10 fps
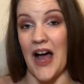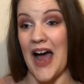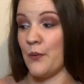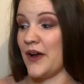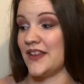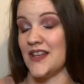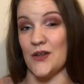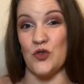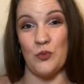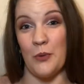I worked this
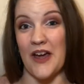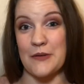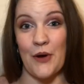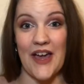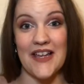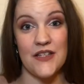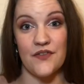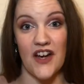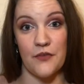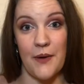out to be worth about
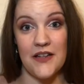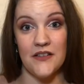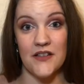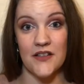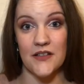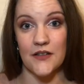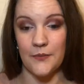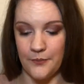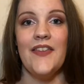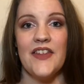85 pence.
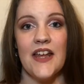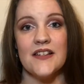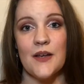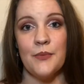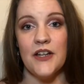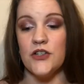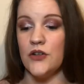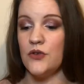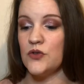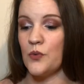The next sample I
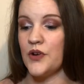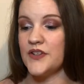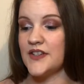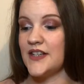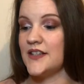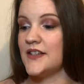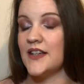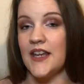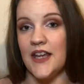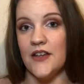chose was this
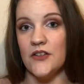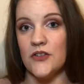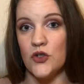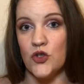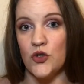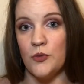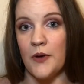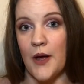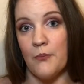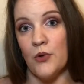Kiehl's
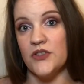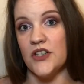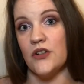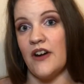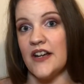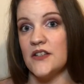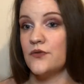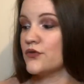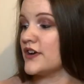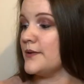Super
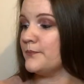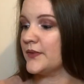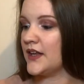Multi-Corrective Cream.